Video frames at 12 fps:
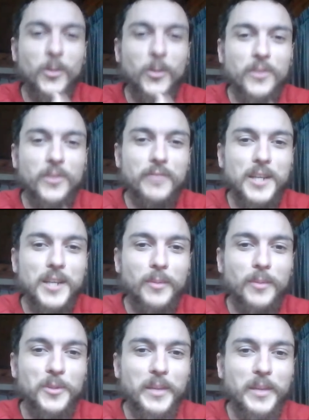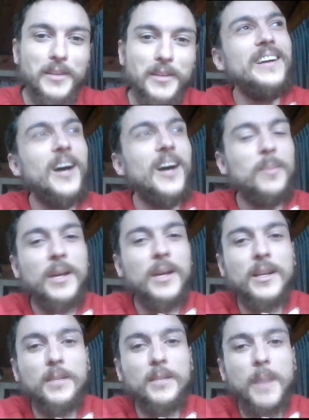with a VW Beetle. I
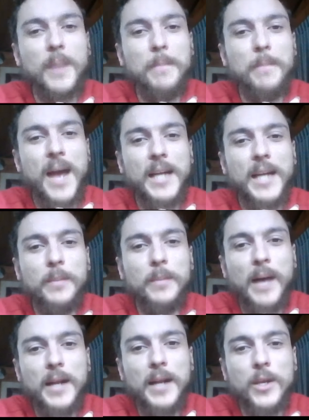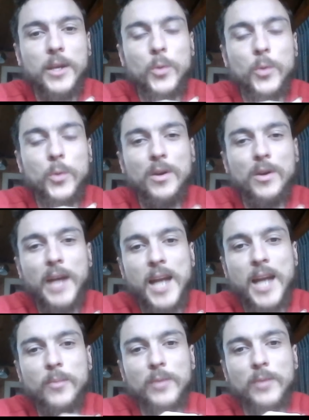played a, a man at a party who was wearing a
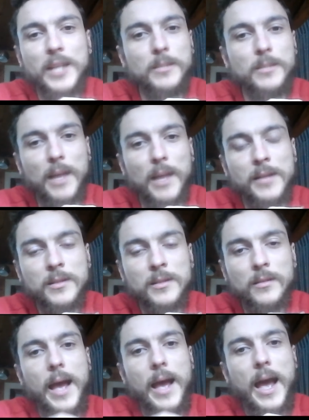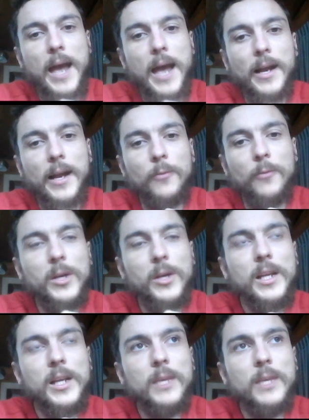Hannibal Lecter mask, and I
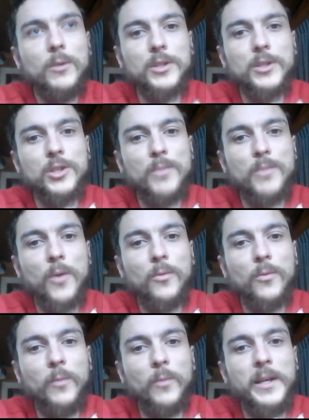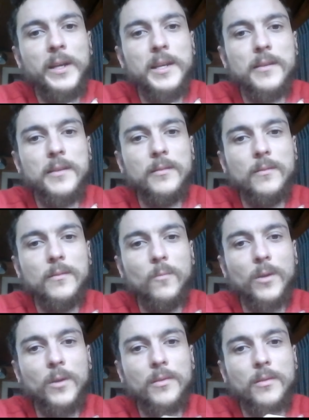really wanted to smoke weed
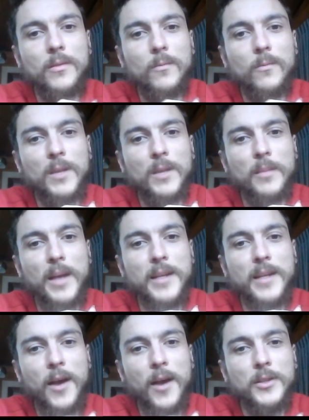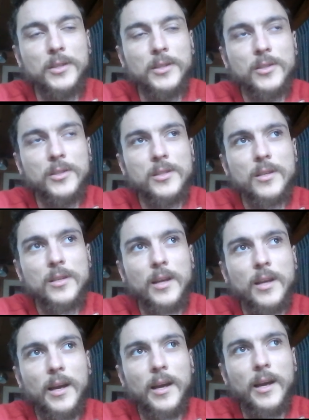with one of the main characters.
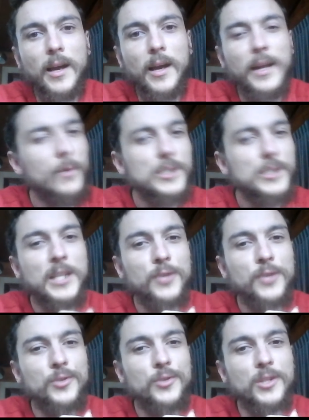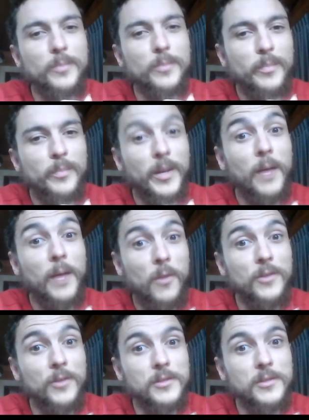And he wasn't that interested, but I
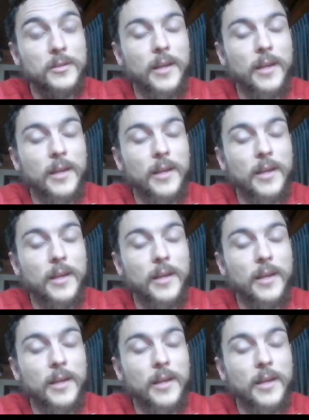was.